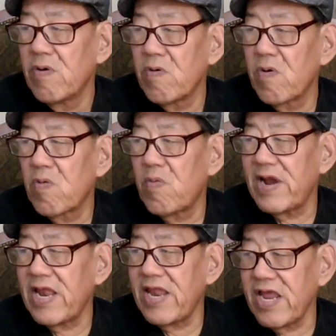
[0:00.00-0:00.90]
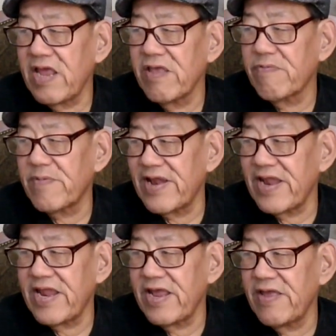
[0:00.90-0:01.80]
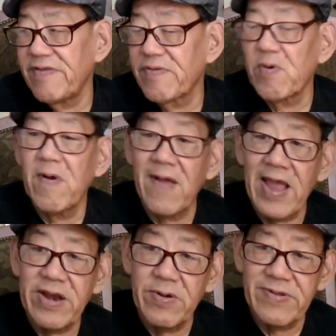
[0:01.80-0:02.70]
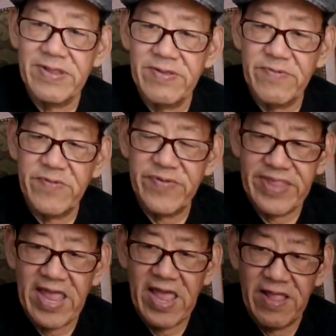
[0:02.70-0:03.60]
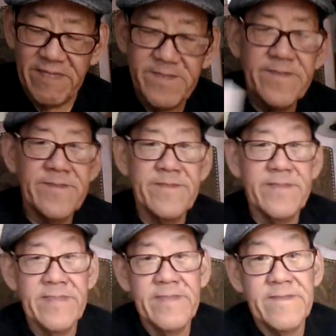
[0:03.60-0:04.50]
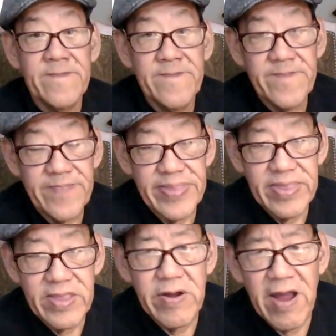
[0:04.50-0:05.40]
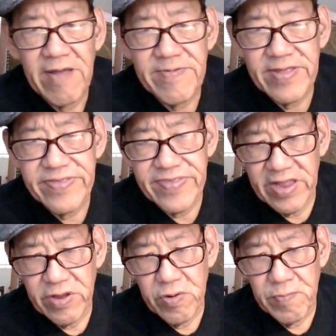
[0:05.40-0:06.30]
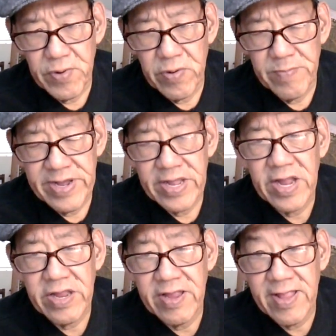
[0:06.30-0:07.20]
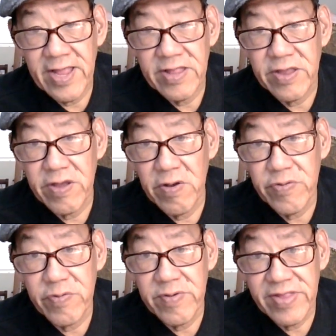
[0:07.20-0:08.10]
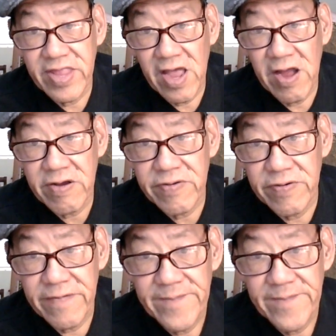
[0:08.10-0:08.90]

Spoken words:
Or what it is, or I don't understand. You're having a senior moment and you need to go to a doctor.